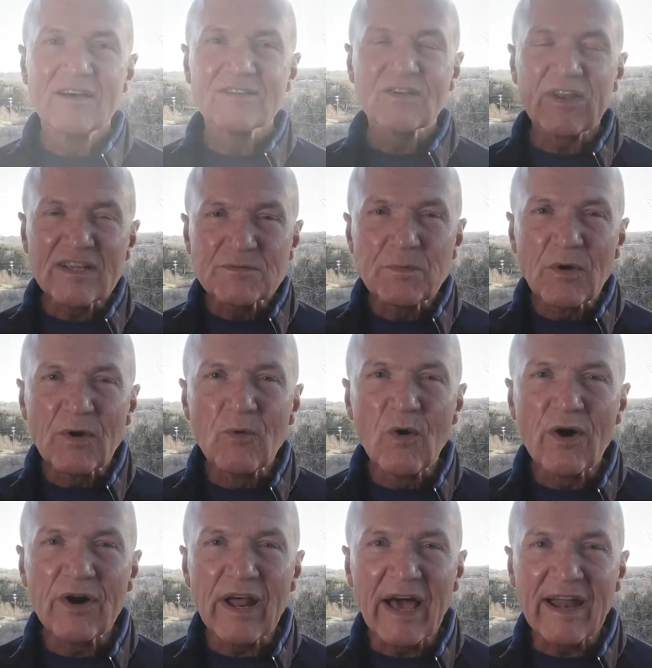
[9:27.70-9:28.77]
So let's put a
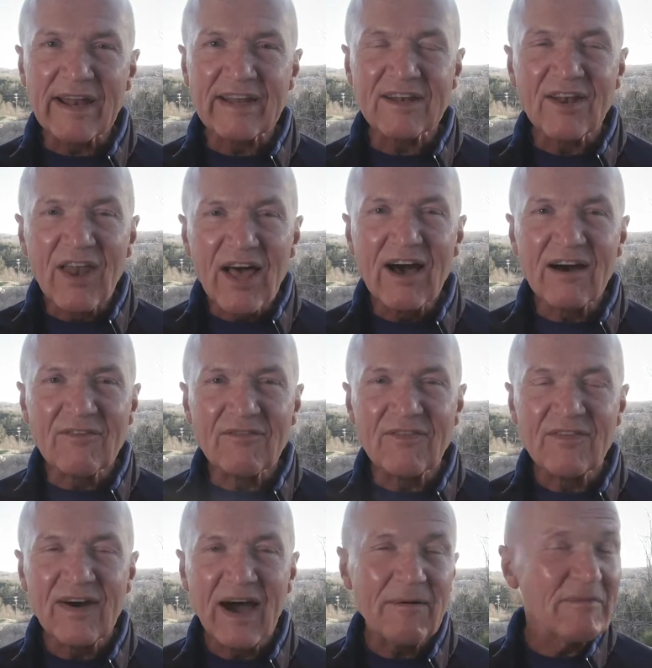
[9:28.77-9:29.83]
word on it. Love.
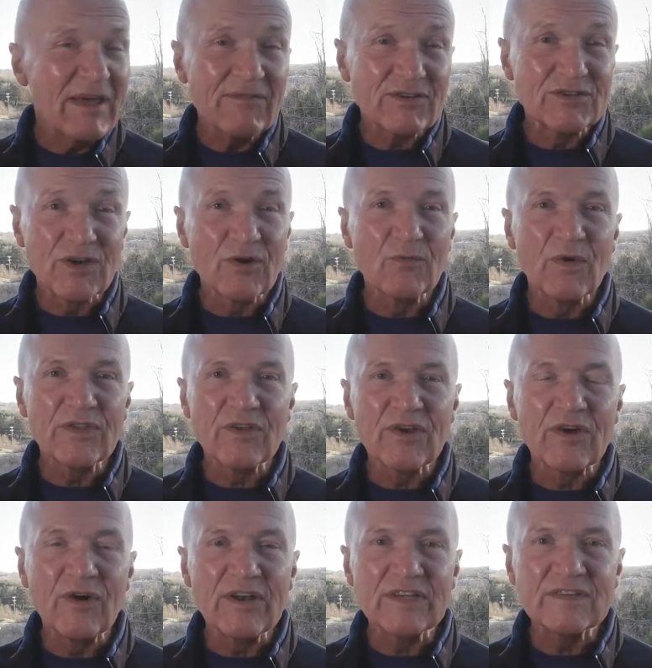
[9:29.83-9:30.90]
I'm never sure what they're
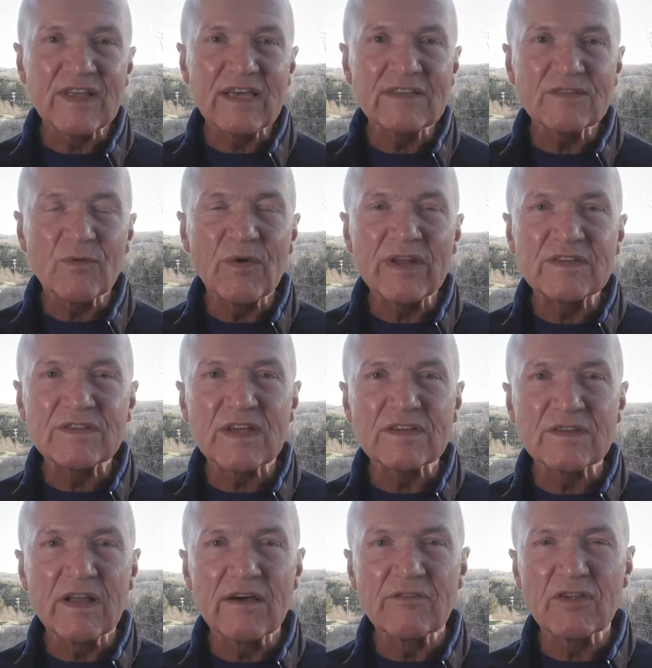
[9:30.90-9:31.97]
going to say. So when he
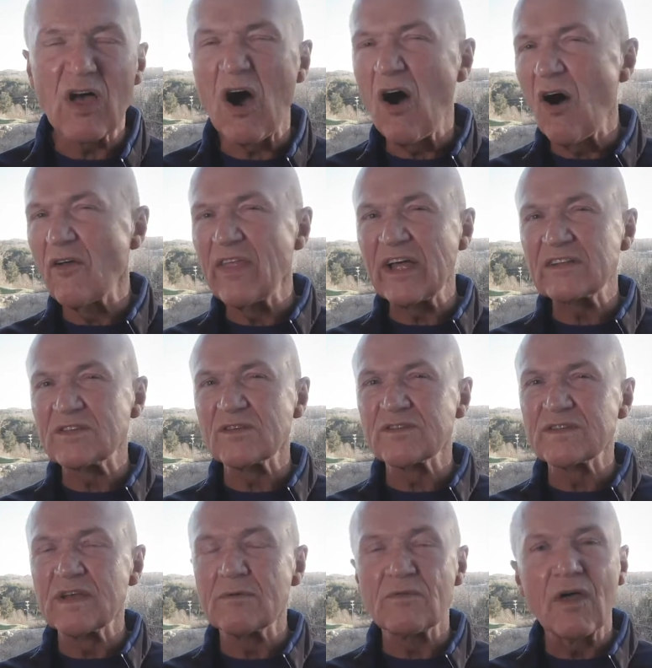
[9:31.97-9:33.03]
says love, you go, oh, that's so
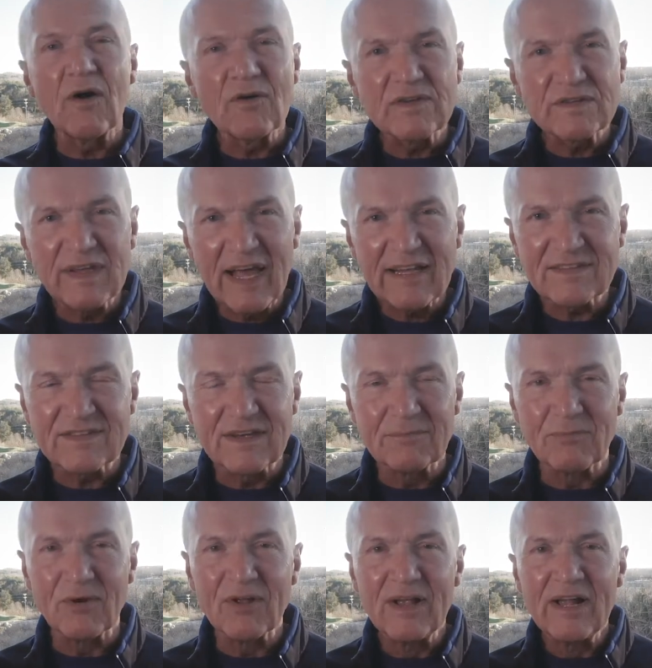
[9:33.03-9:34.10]
simple. No, it's not
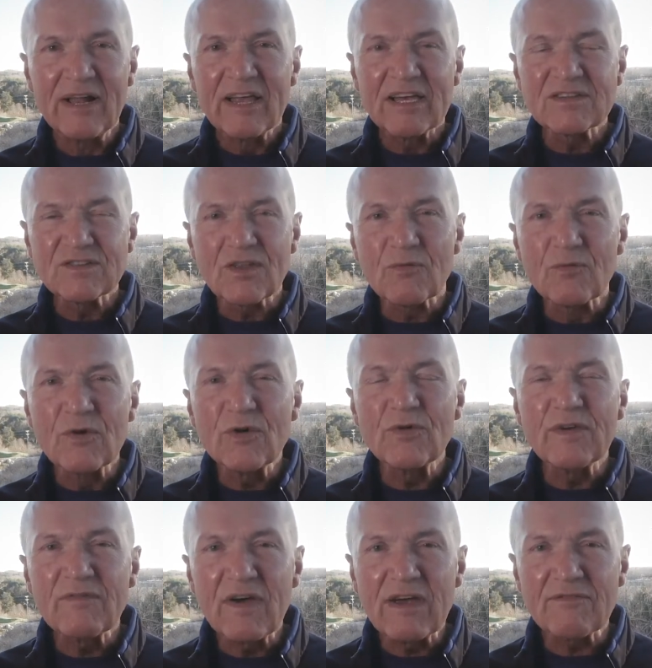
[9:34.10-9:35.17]
simple. It's the root
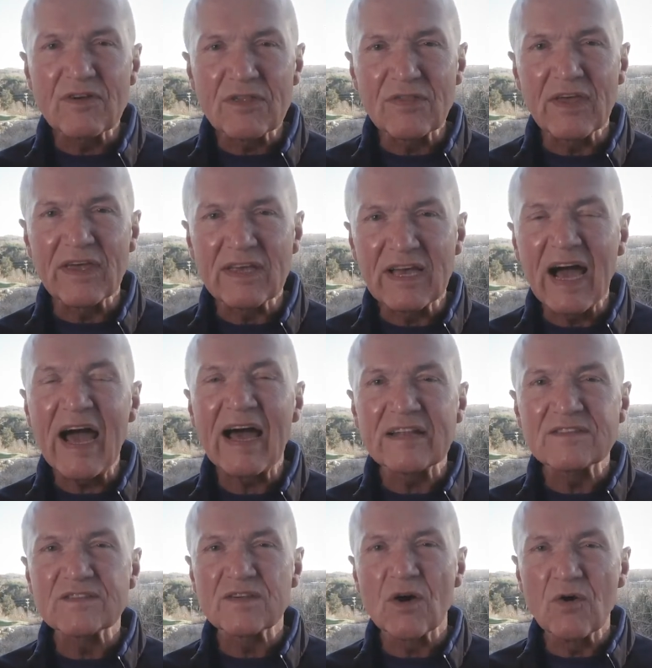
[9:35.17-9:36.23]
of everything.
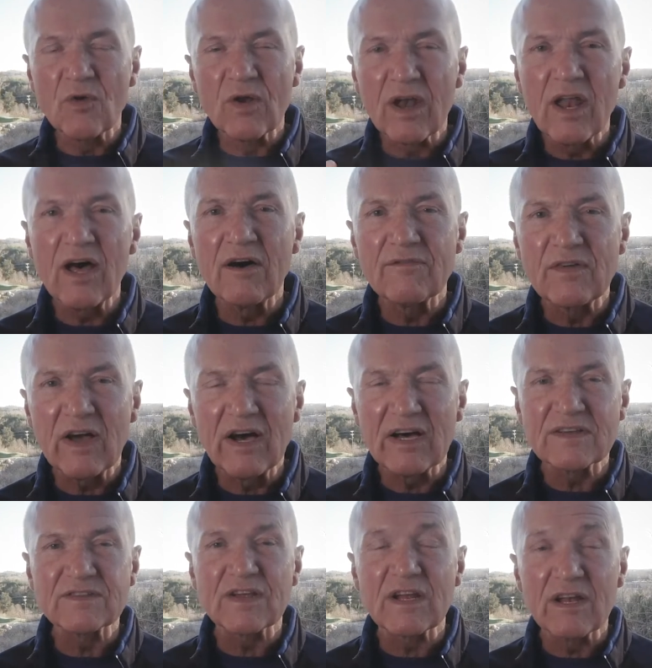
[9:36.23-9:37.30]
God so loved
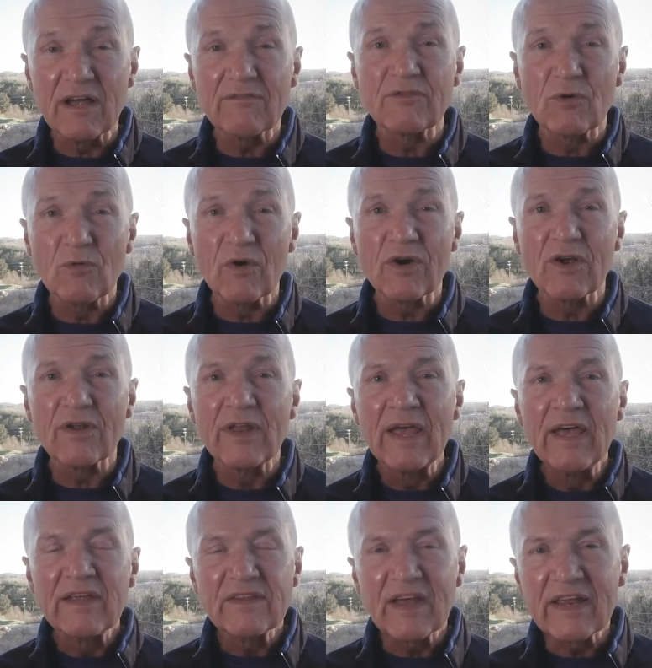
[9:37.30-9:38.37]
us and loved the world
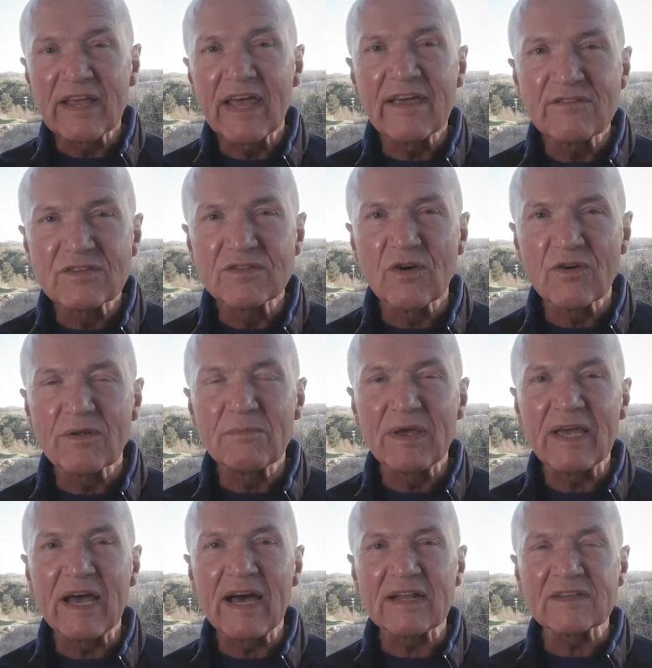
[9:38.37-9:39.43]
that he gave his only
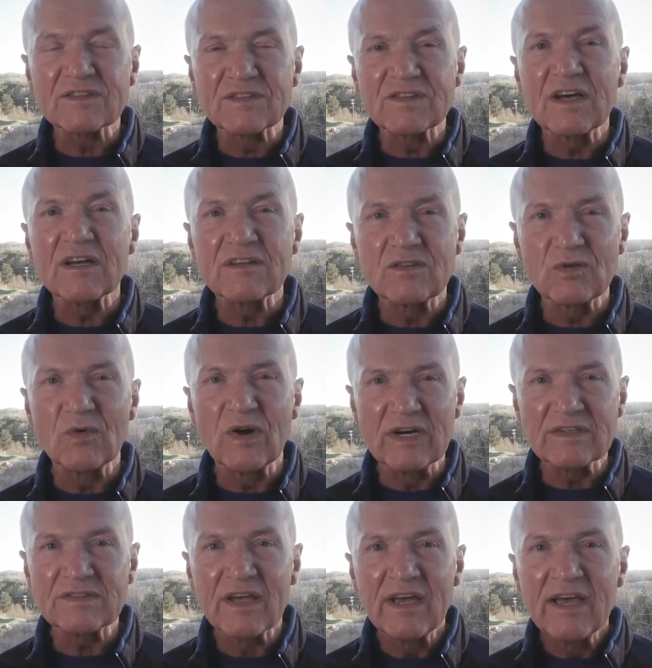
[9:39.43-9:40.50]
begotten son to
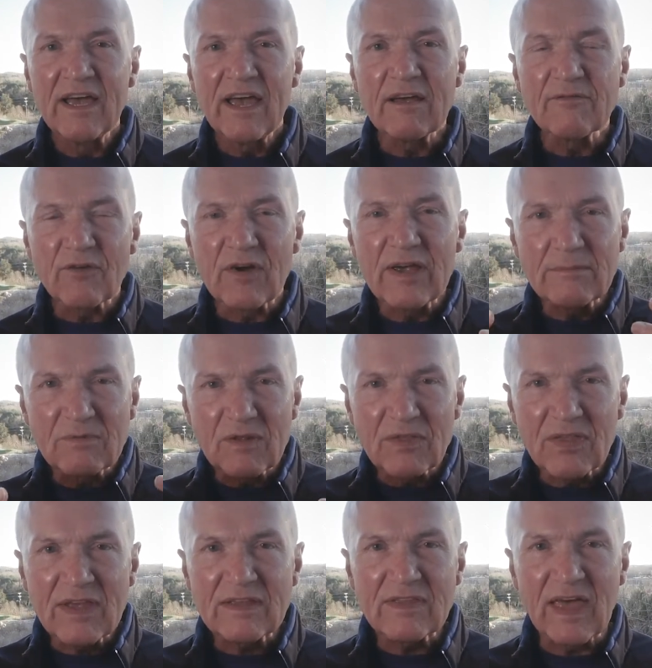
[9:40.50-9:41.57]
us. And for him to
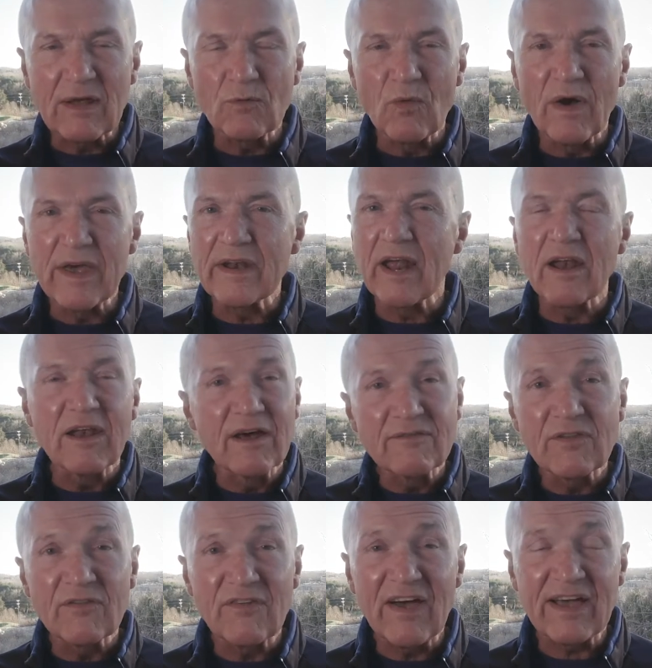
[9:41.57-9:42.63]
think that way, and I love
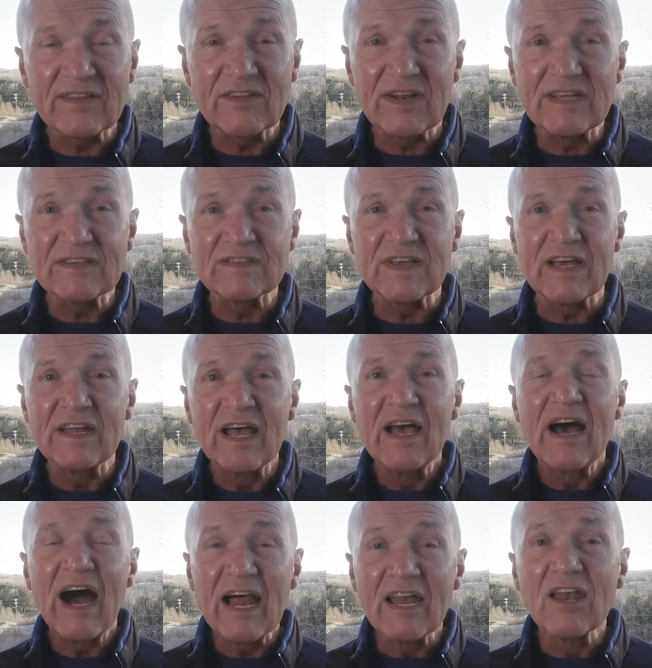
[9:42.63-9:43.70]
the fact that he said,
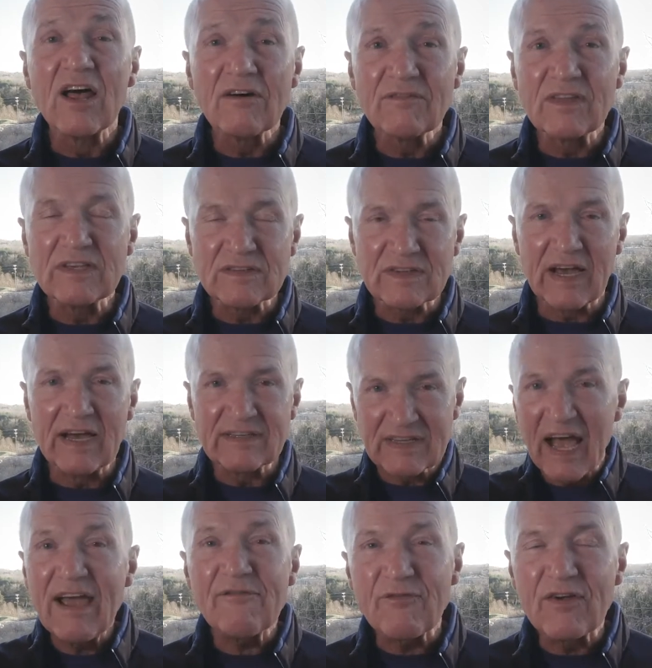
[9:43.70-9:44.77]
I love these guys.
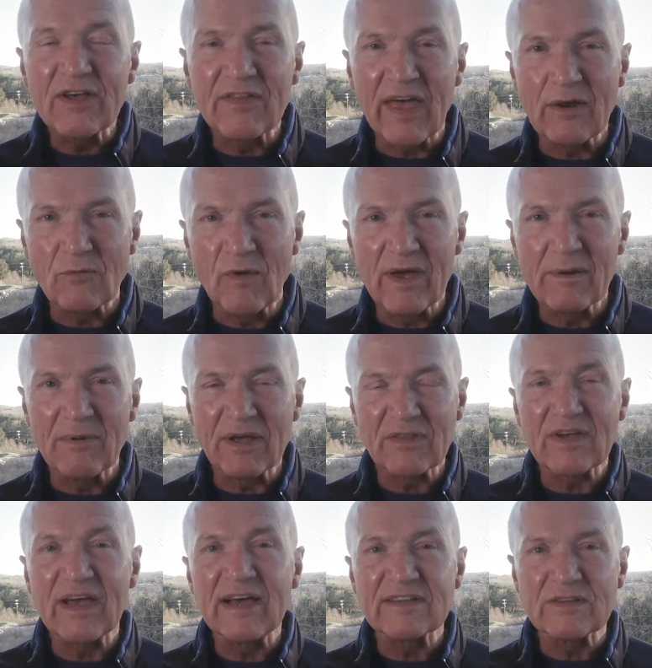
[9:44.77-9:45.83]
I feel that way about
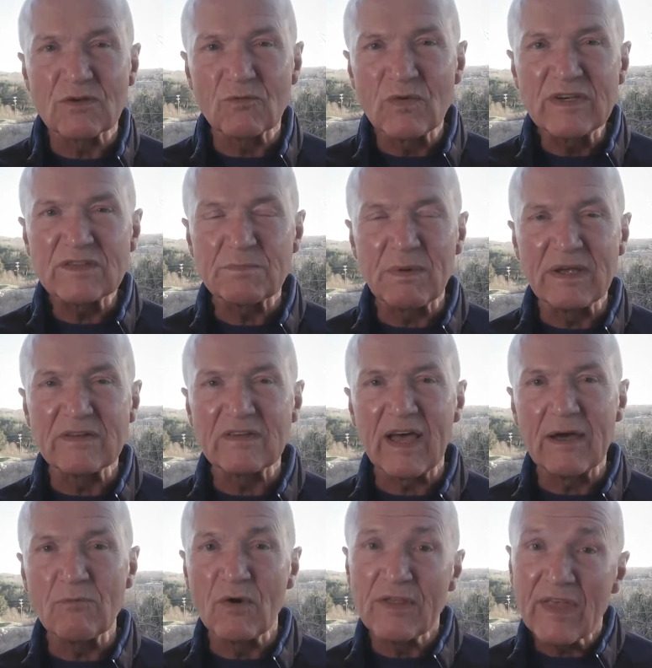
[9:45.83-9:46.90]
the guys that we spend
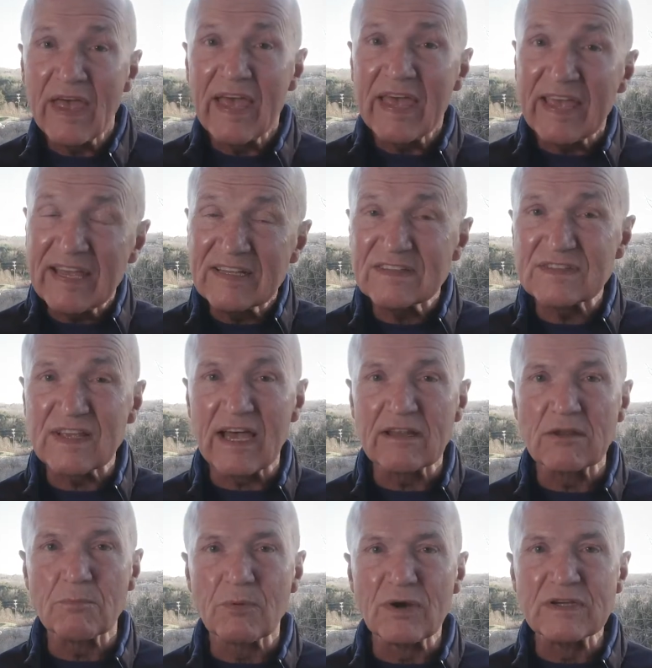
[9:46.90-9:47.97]
time with
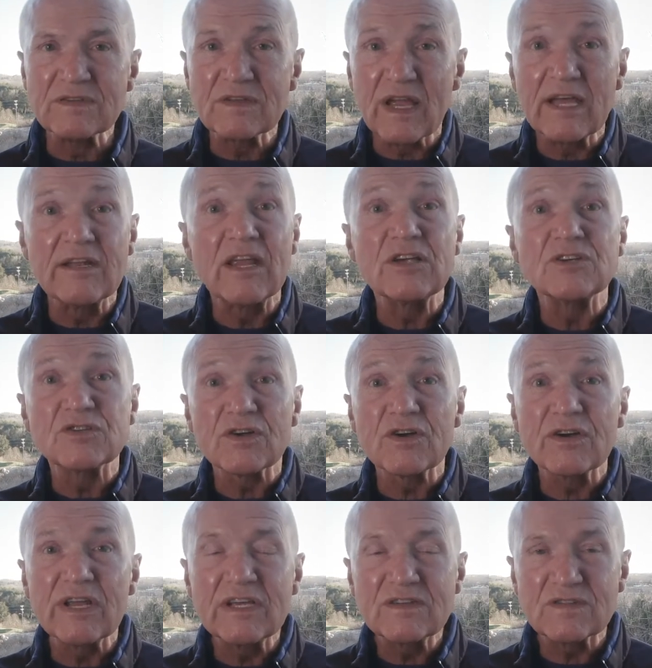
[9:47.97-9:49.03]
inside the prison. And they
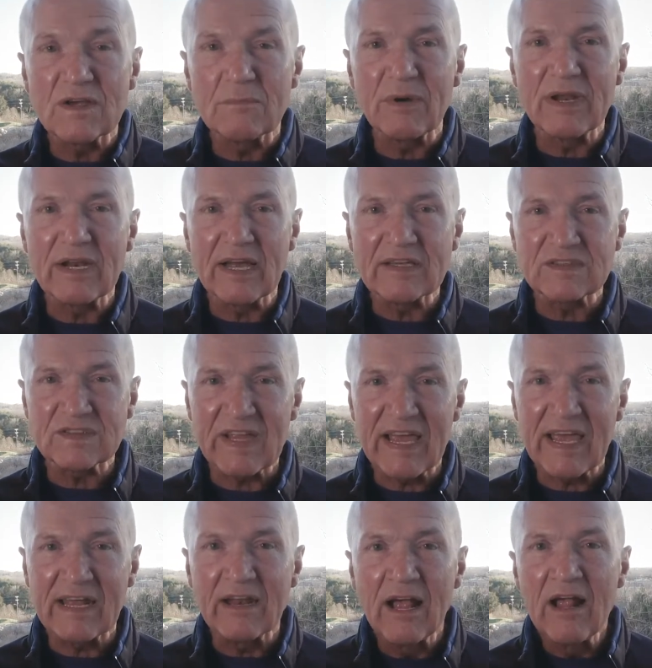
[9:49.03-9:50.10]
sure need somebody like
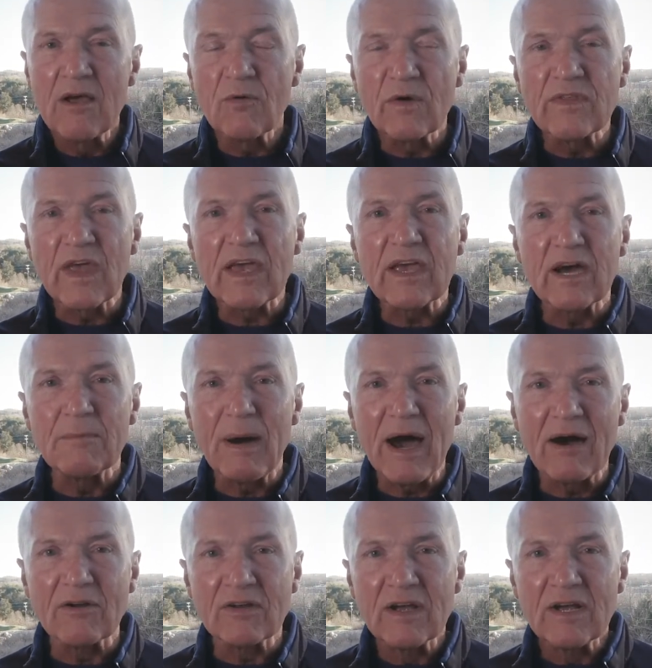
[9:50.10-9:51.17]
Stan when they come
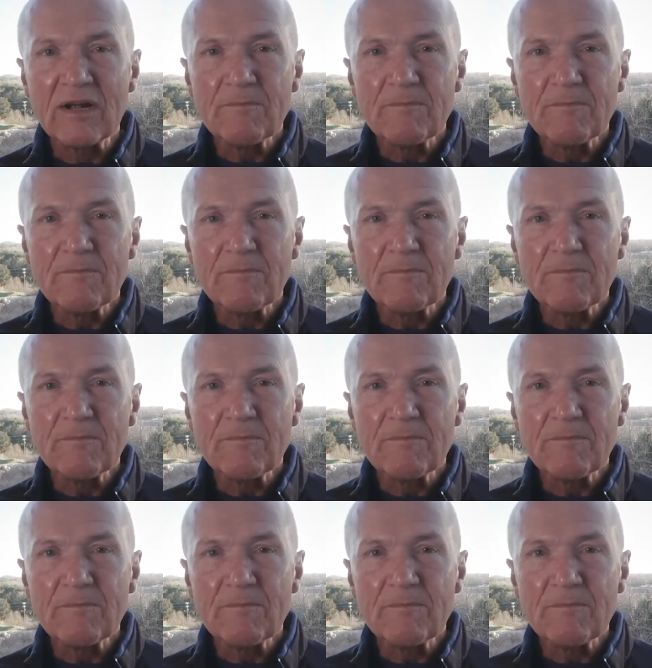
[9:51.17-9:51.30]
out.